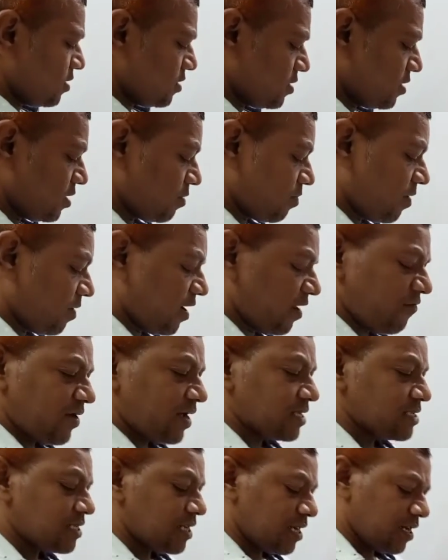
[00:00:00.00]
third part of
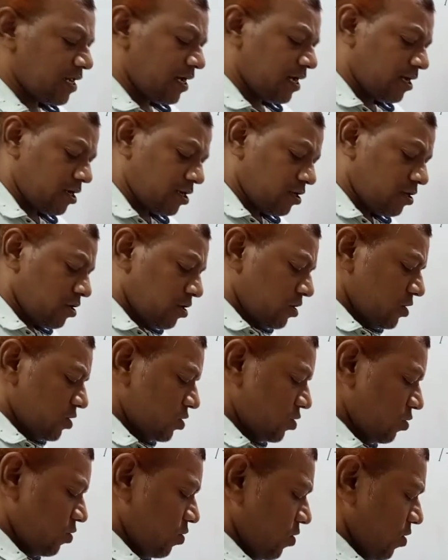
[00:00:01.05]
axillary artery.
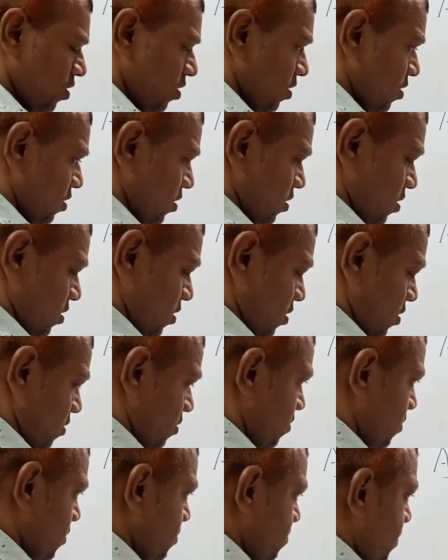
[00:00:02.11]
So
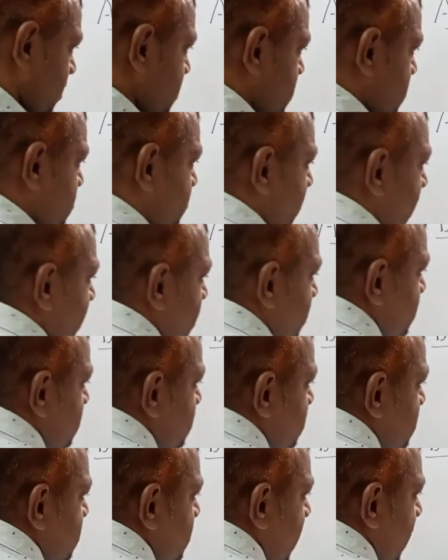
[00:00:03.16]
please practice this